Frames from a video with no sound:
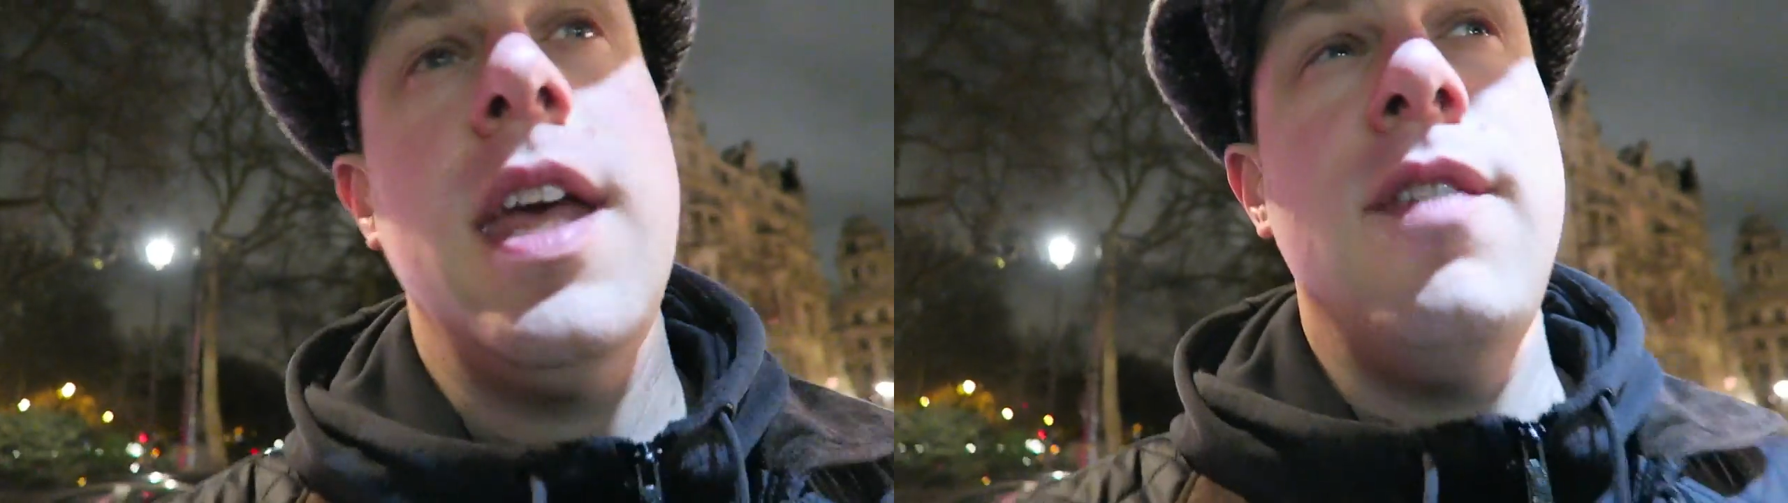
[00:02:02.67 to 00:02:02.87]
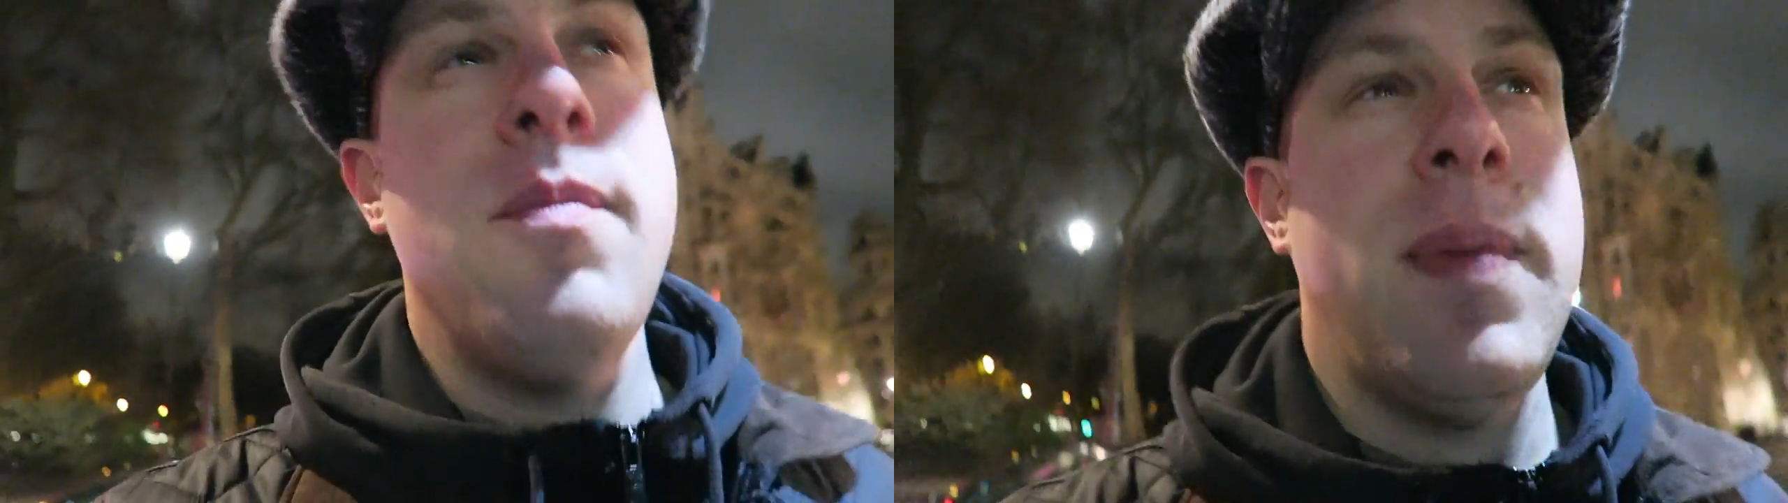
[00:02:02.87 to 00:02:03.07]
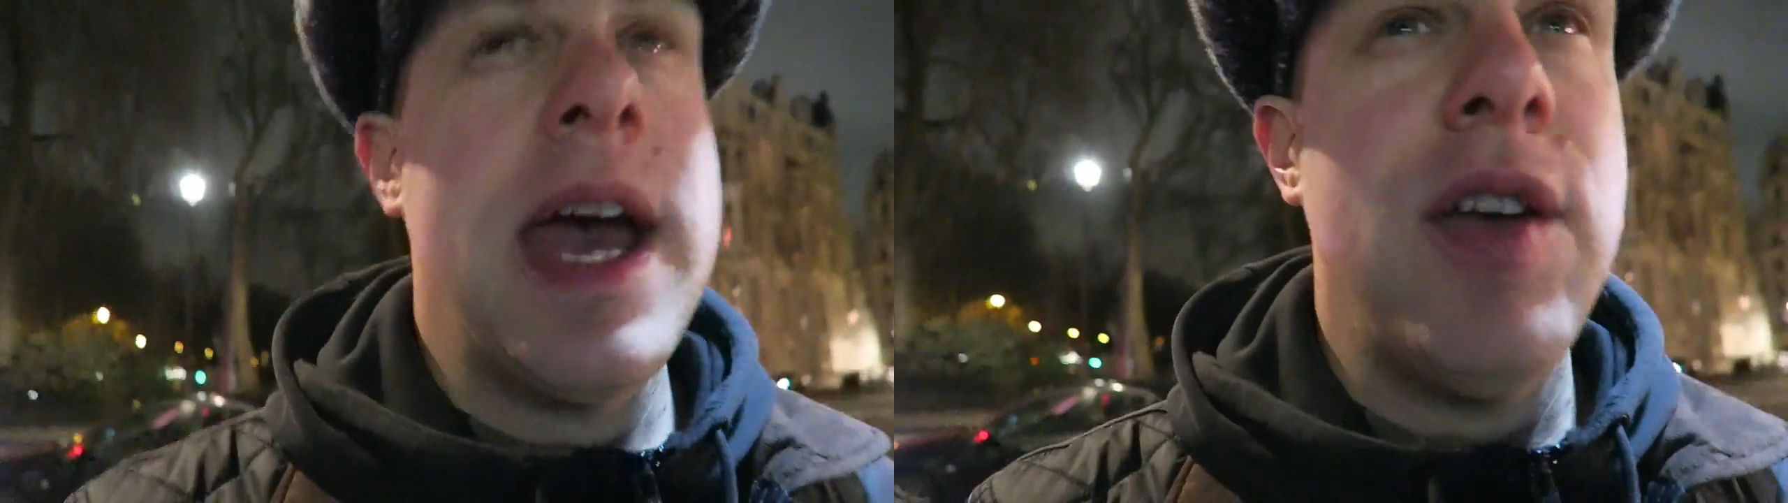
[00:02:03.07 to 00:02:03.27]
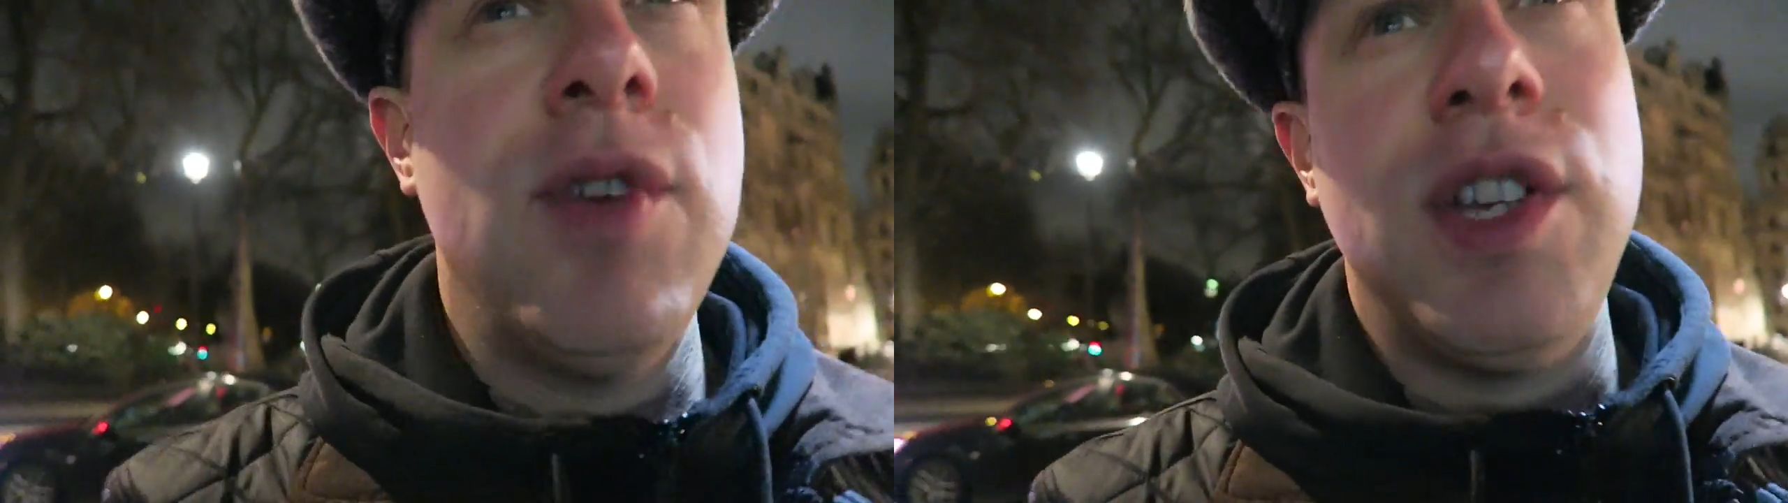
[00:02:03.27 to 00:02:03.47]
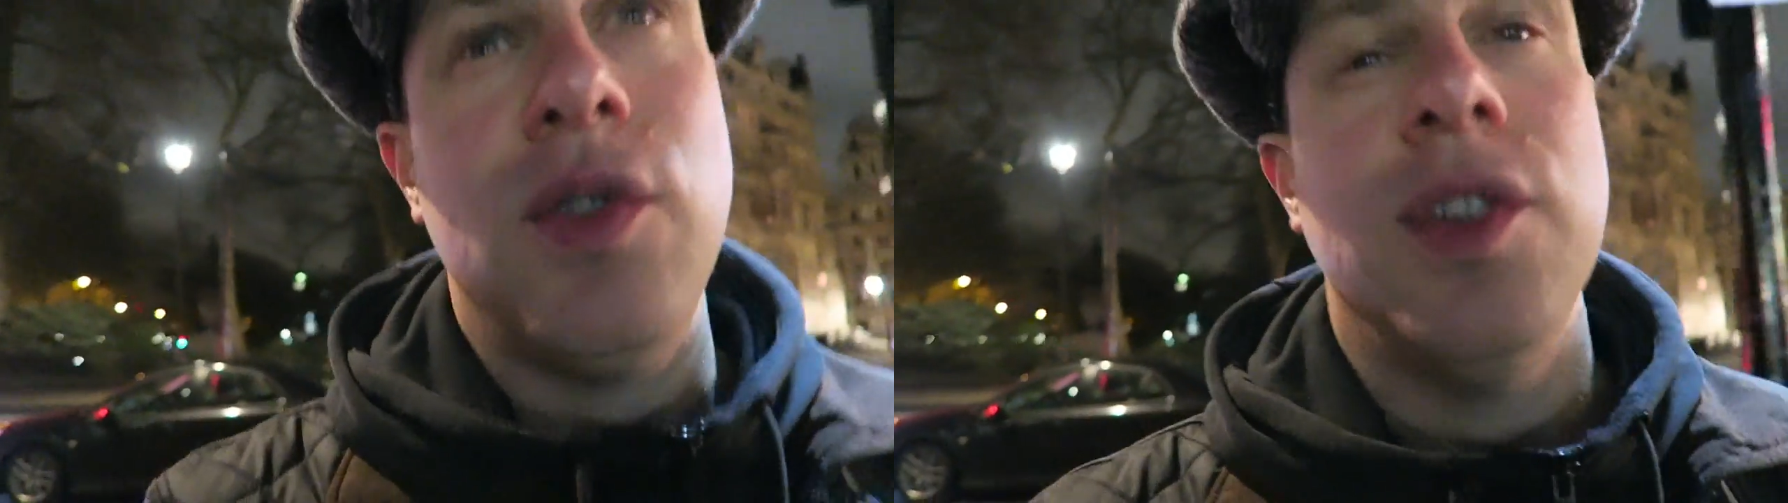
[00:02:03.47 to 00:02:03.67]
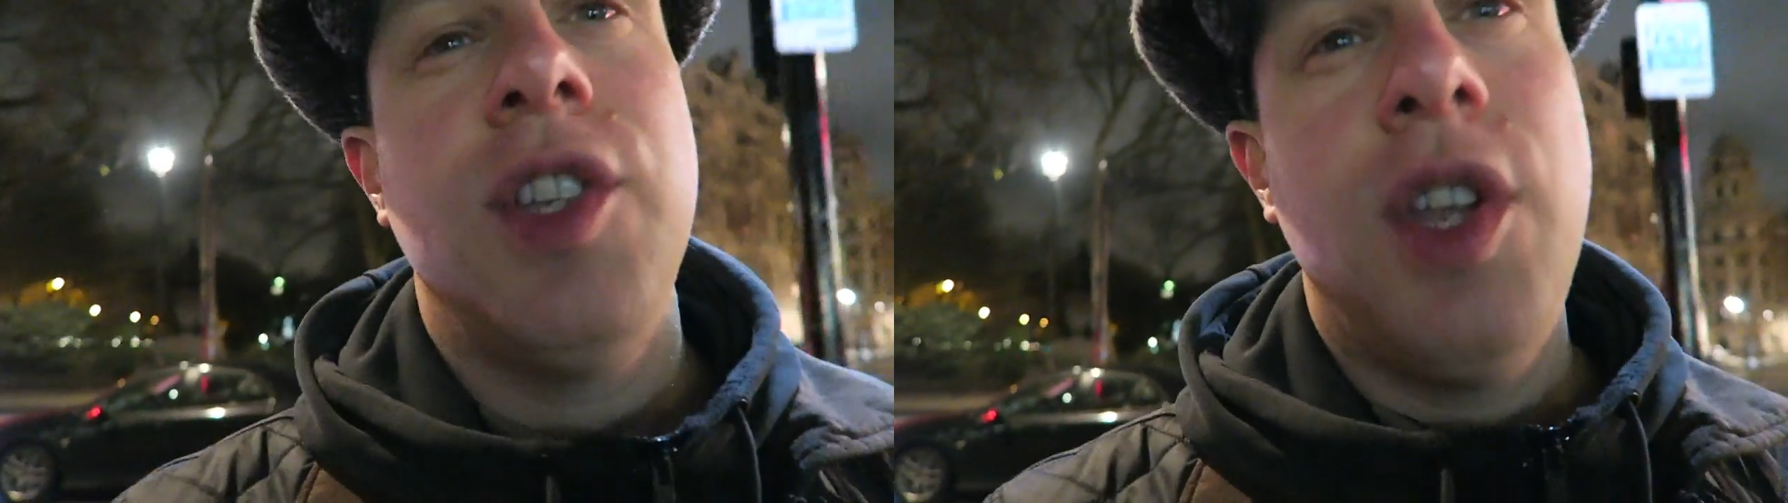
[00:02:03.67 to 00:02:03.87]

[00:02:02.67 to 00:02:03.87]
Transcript: even bad restaurants